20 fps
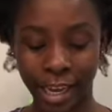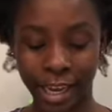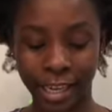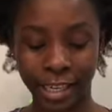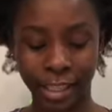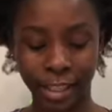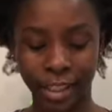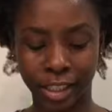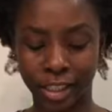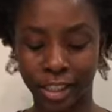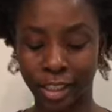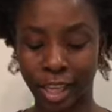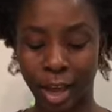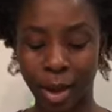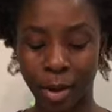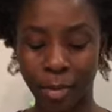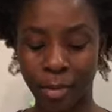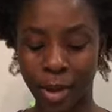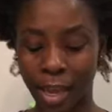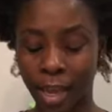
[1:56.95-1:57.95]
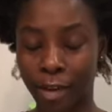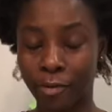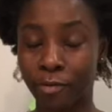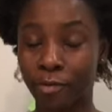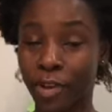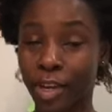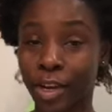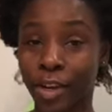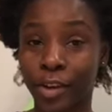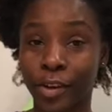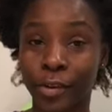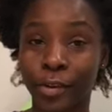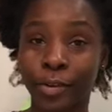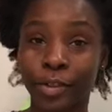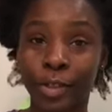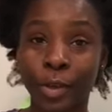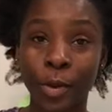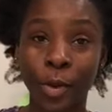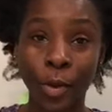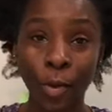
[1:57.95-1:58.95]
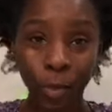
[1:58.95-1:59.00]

and she started making videos